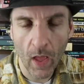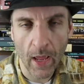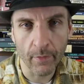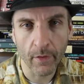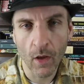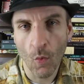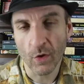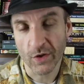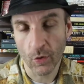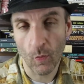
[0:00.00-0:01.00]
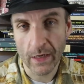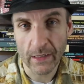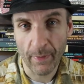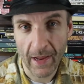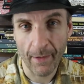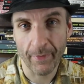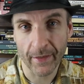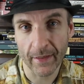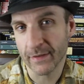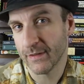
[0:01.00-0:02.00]
And what's going to wind up
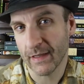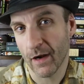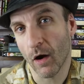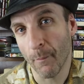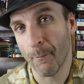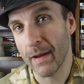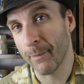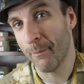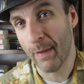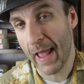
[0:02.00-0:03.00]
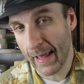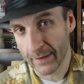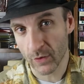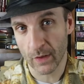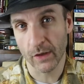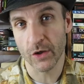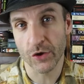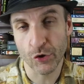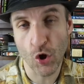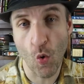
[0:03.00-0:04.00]
happening is, is that our big bad is going to
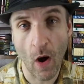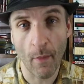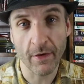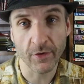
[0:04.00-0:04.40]
show up.